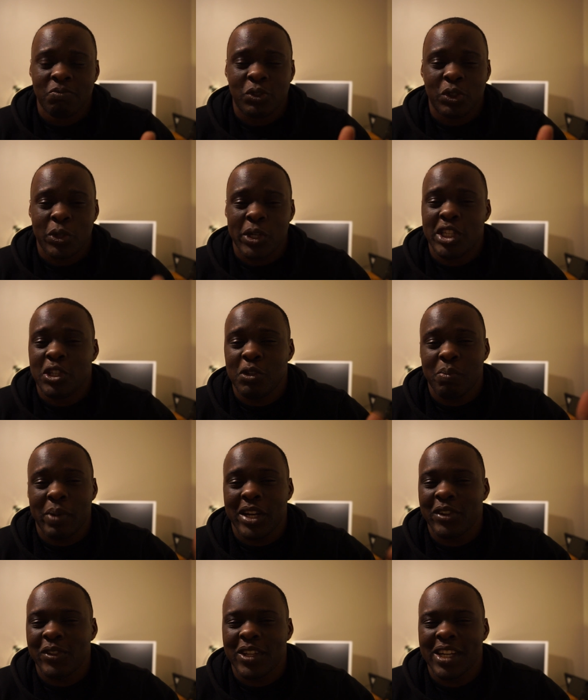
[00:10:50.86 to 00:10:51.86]
treats you
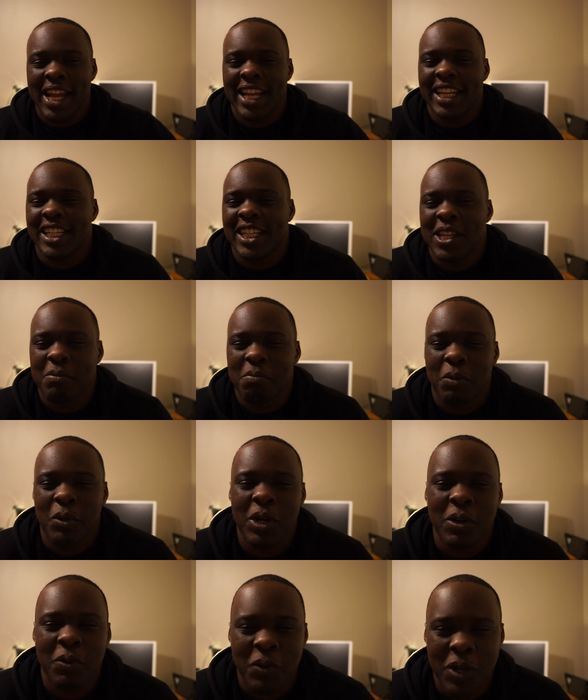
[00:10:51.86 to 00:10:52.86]
better than nineteen
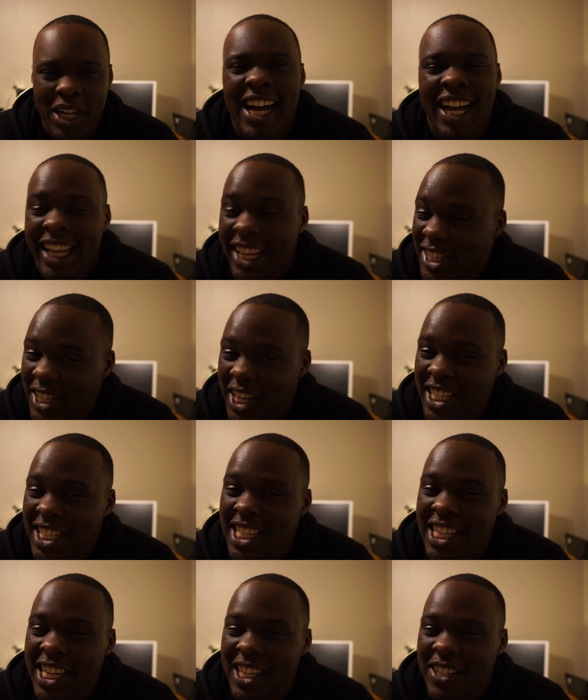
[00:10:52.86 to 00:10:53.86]
point one. I'll catch you guys
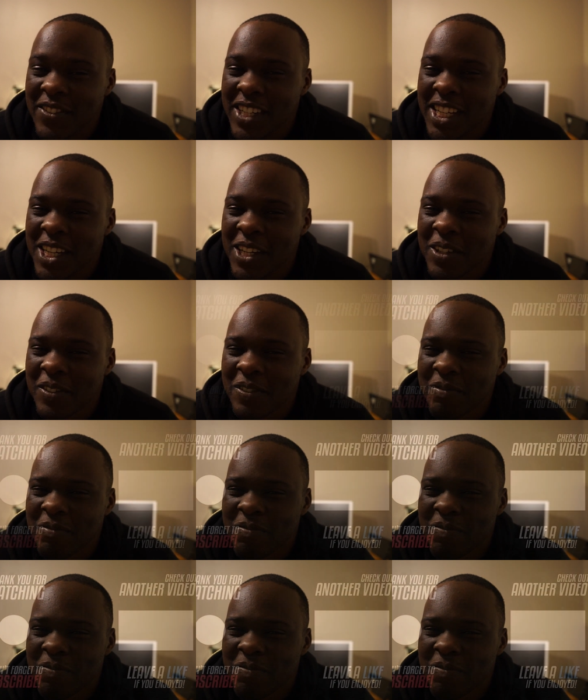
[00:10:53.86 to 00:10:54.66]
in the next video.